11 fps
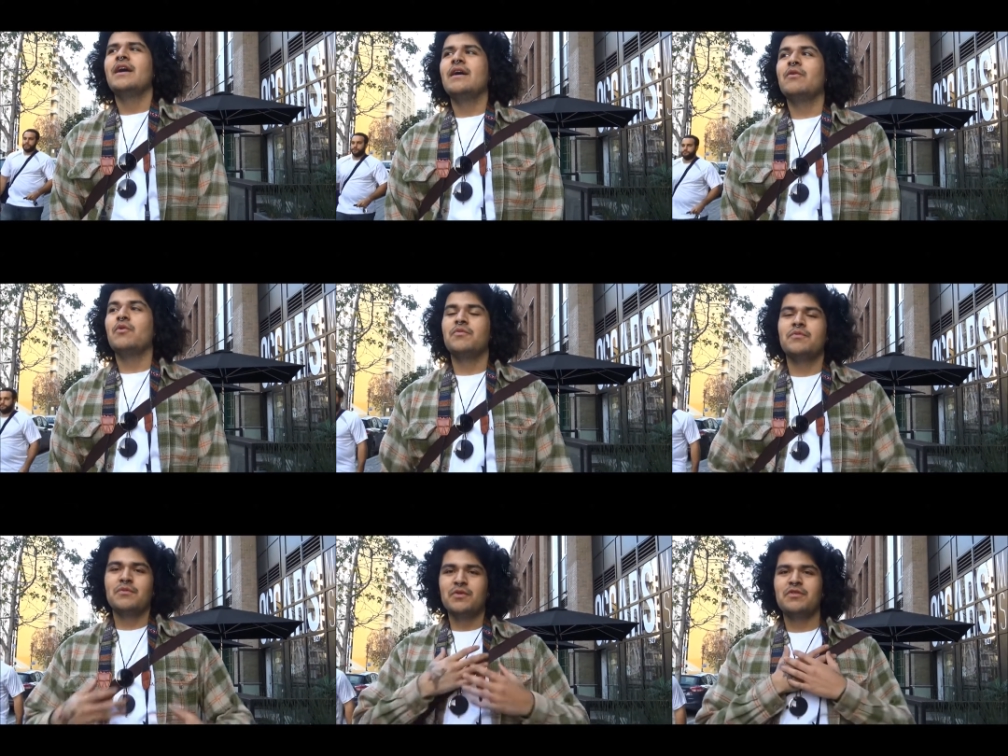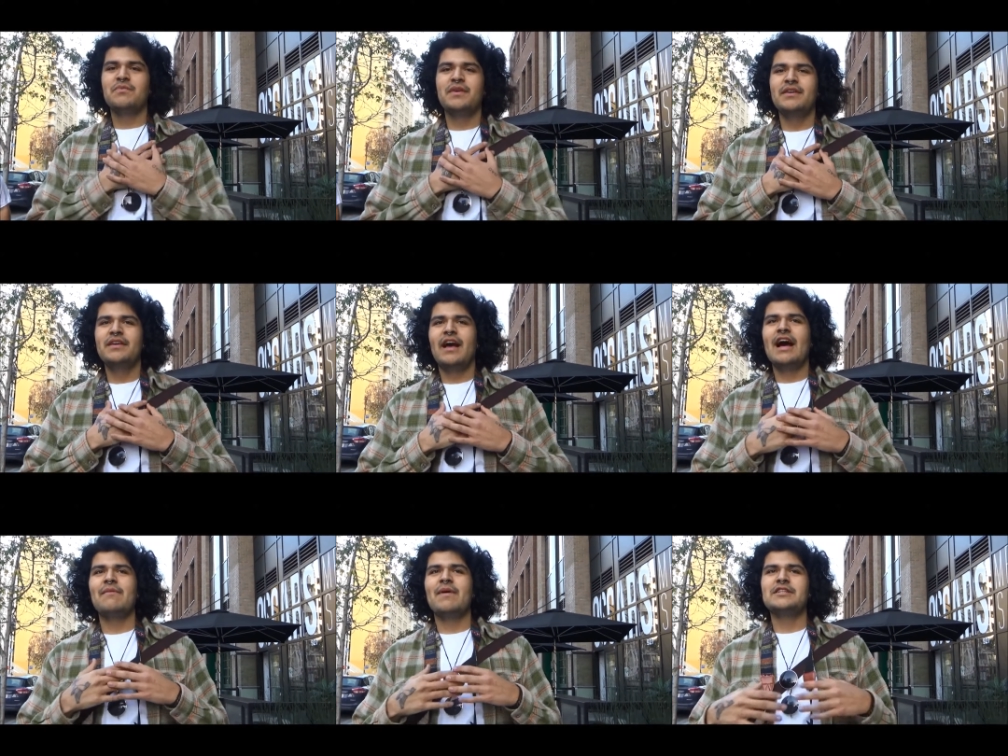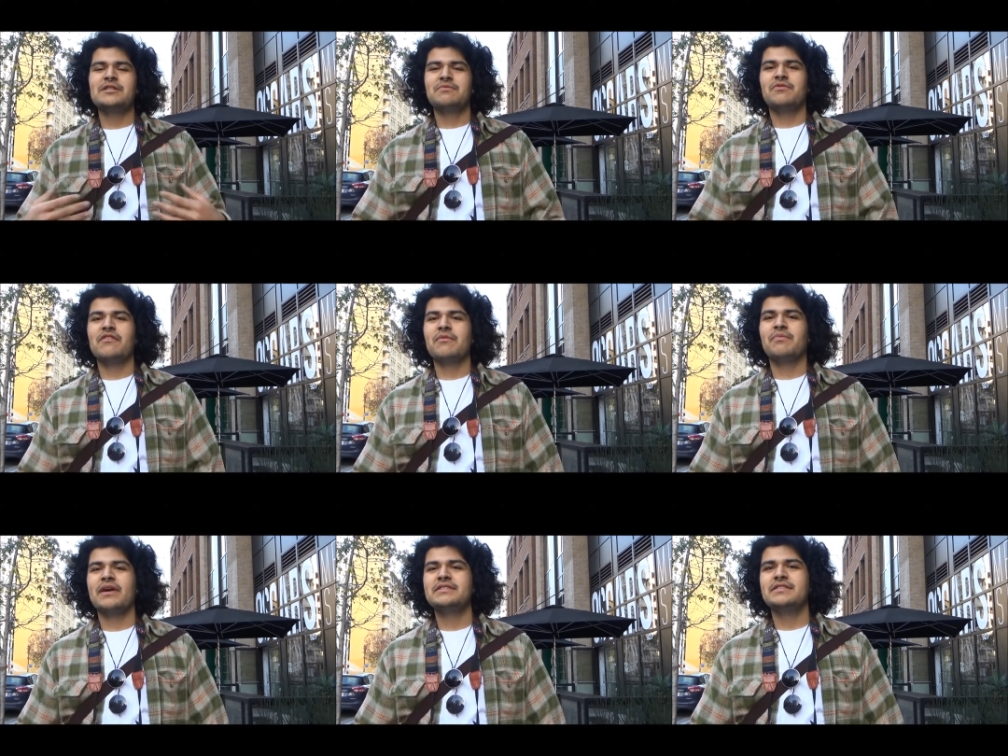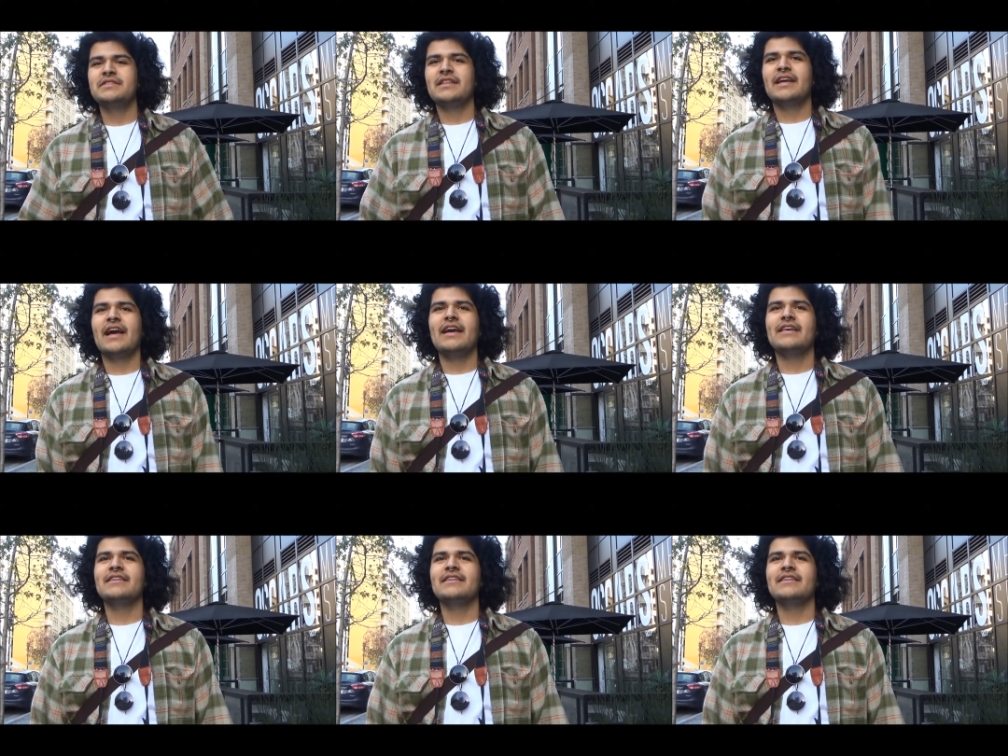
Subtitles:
Well, with me, I'm actually very patient. Like I